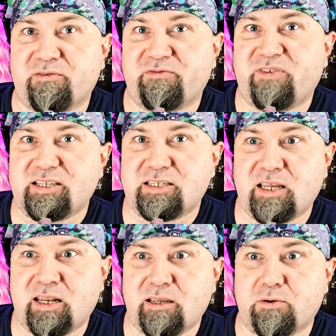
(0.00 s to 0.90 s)
are
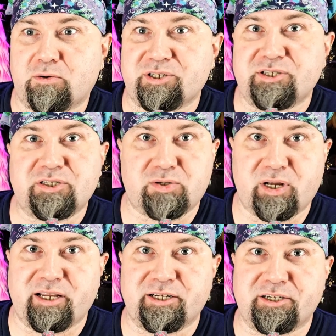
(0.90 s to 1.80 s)
fascinating or just
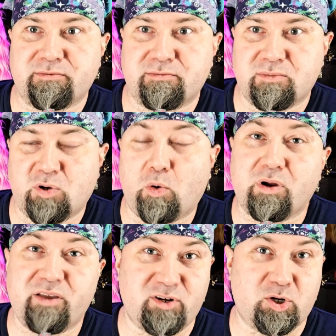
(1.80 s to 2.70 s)
strange.
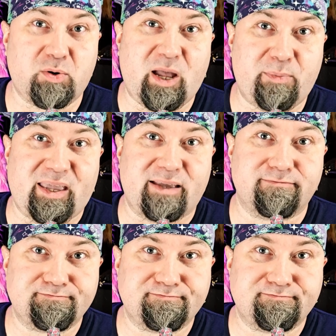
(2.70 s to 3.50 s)
Or even crappy.